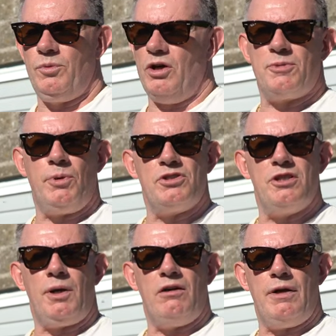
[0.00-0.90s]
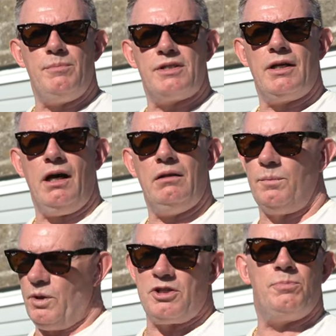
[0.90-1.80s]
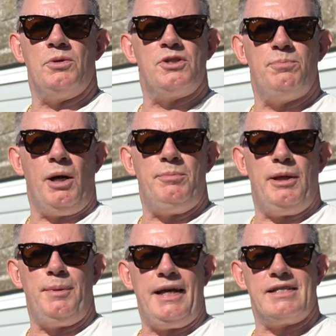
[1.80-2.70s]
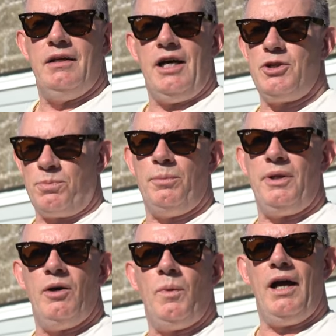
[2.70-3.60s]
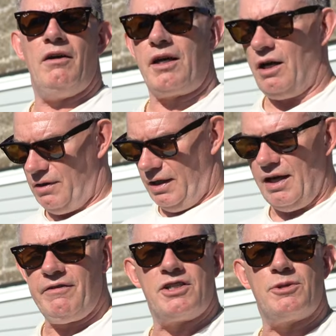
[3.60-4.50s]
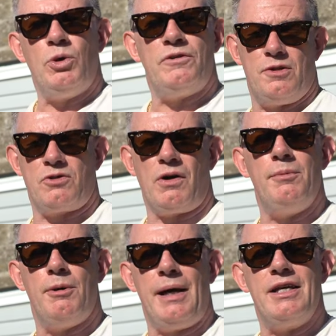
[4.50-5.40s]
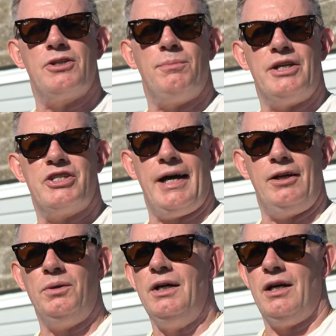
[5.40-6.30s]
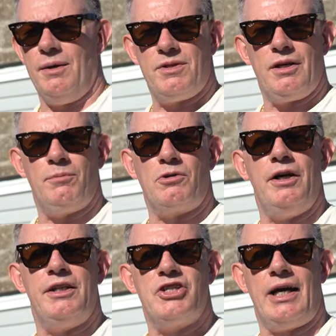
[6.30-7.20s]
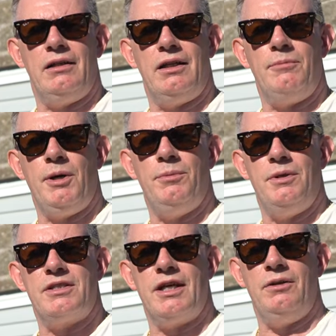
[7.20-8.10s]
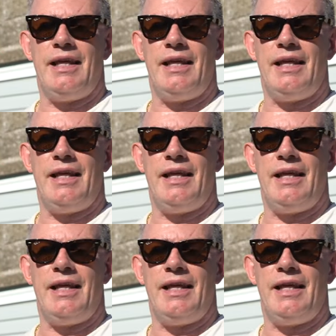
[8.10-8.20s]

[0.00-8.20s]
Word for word: not sponsored by Rimstyle, I'm not sponsored by BBS. As you're probably aware, currently I have a small subscriber base on my channel. I'm, I'm growing the channel at the moment, so